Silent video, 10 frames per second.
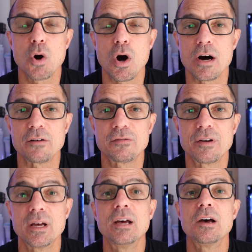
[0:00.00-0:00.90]
off,
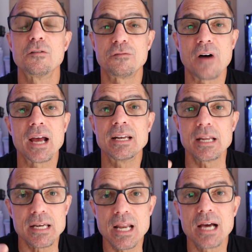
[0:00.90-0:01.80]
find a
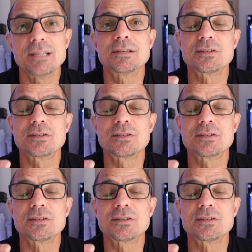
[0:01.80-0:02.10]
nice